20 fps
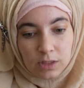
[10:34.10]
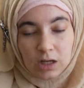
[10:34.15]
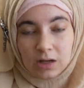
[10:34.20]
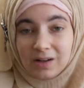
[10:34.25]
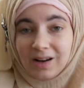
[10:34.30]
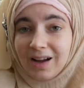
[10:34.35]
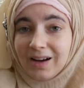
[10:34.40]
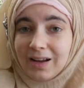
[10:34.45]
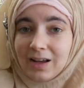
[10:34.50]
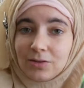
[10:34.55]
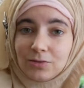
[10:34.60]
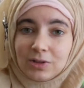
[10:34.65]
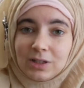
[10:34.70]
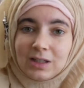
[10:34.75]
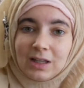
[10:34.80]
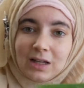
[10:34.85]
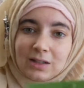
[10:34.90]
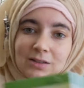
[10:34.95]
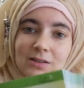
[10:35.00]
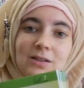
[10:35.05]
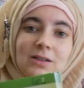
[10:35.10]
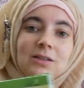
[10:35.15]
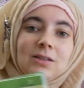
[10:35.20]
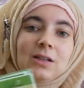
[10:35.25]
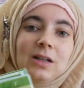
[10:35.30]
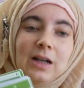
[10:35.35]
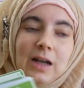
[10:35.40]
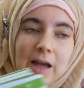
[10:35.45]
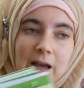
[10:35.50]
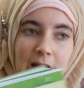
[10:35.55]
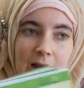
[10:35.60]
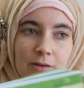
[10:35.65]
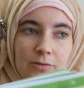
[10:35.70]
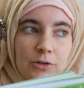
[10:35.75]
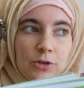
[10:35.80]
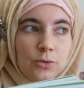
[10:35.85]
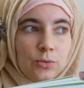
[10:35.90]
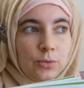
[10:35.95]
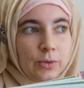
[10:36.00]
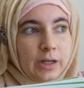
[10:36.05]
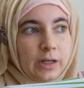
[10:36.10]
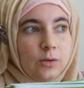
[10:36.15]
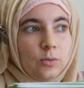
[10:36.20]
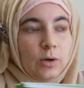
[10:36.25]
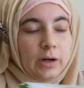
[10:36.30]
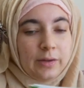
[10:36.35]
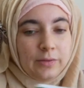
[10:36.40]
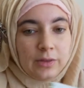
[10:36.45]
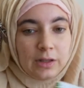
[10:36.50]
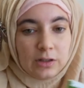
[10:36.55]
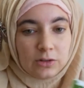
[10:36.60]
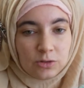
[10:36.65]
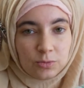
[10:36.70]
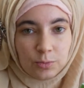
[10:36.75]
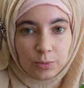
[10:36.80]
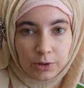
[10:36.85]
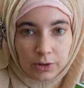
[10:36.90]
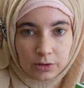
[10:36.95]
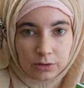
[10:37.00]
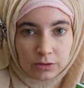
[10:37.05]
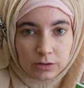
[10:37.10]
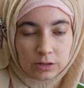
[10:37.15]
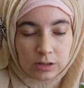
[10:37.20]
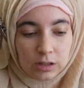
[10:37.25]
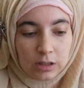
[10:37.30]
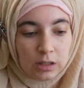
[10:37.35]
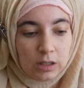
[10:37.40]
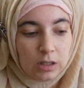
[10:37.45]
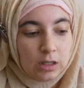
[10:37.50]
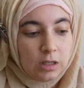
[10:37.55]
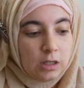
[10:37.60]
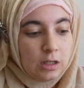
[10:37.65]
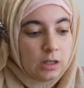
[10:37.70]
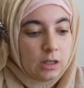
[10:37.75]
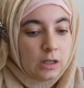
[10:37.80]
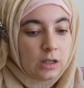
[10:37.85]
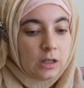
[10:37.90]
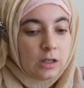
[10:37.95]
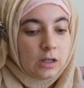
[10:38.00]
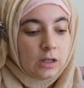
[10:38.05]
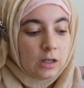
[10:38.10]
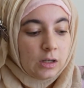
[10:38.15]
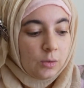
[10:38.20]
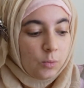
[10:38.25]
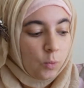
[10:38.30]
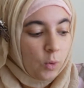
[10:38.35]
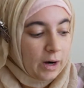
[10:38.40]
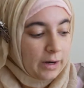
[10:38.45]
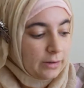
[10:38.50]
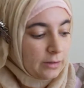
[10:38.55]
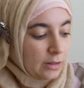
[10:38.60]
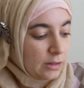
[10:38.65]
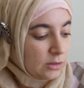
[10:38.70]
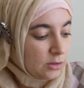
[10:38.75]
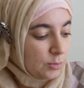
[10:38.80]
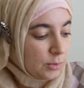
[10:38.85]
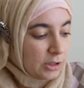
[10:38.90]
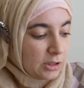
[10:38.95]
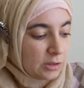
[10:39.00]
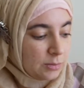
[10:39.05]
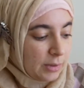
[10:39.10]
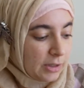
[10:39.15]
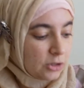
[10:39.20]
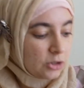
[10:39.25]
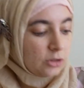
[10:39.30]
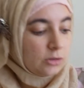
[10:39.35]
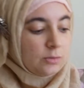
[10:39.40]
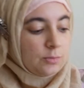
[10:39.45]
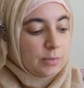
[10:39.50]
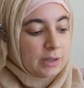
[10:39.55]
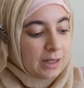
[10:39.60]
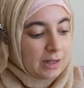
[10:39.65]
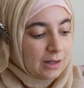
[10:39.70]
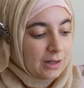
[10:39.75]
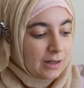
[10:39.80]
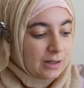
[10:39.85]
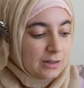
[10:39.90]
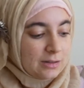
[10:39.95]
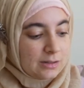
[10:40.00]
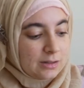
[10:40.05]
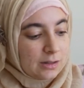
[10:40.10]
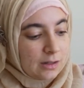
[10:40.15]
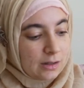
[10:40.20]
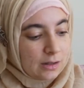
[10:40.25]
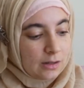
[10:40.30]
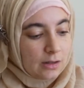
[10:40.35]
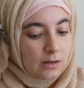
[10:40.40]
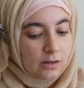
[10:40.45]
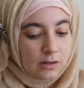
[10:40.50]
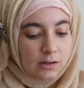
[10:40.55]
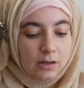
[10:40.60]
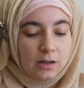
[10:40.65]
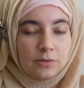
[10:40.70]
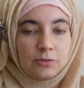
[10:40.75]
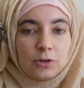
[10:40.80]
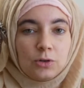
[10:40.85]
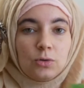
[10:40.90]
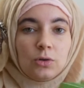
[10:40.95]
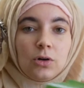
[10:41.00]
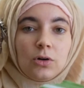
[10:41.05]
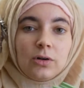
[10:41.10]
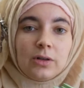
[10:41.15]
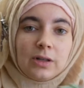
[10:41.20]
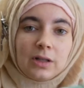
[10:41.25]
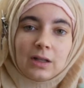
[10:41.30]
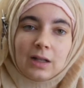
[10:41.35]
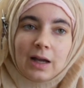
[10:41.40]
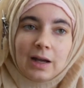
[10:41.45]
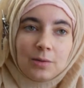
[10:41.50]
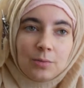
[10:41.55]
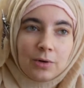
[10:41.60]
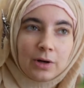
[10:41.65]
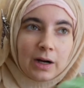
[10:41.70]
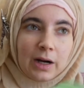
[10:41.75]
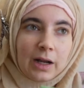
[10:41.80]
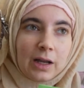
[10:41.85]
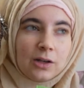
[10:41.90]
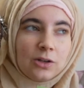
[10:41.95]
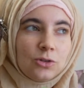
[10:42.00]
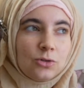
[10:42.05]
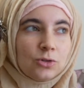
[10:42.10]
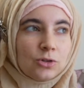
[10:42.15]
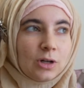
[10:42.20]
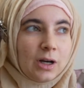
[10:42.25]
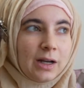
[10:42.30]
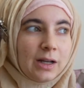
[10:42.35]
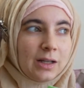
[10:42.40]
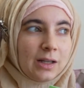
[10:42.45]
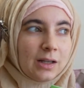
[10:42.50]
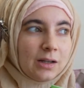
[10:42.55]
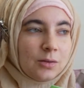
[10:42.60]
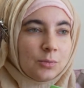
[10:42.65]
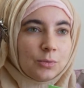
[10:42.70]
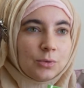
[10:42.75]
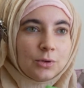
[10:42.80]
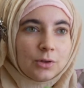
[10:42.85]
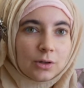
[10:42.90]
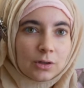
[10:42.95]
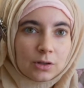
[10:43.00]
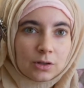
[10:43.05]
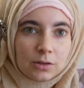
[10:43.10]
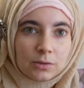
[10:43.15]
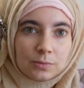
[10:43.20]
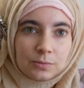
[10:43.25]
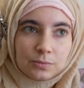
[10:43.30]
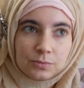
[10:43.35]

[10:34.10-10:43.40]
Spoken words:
Not every lesson is going to have you read one of these books. Why are these books special? Because if you go to the library and you try and get a book